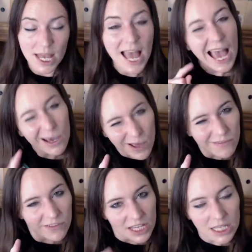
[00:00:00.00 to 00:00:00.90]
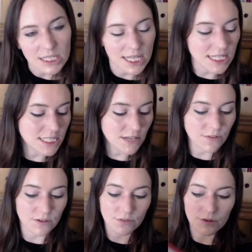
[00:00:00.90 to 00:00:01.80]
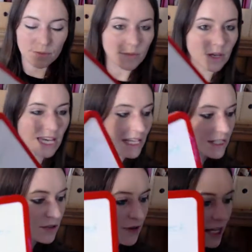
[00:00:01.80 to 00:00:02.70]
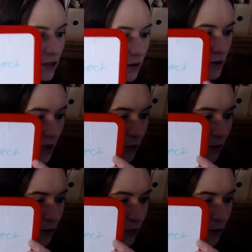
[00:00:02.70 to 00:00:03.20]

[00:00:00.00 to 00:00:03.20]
However, they differ from indirect object